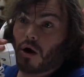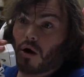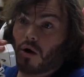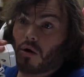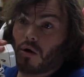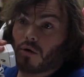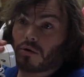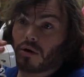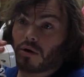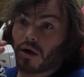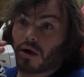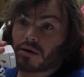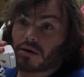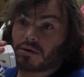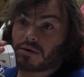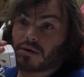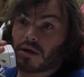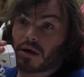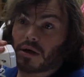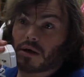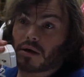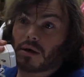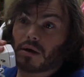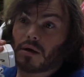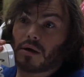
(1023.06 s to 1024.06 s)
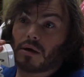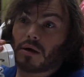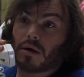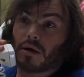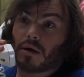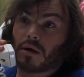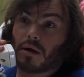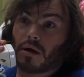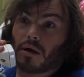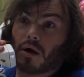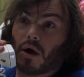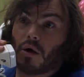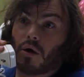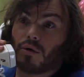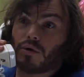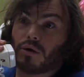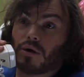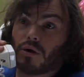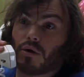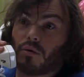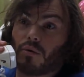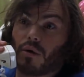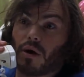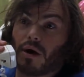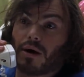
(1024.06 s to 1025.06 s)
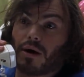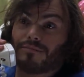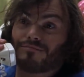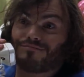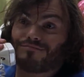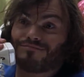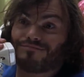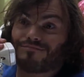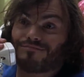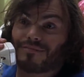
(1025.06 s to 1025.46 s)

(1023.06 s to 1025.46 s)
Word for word: Hold on a sec. Oh, you know what?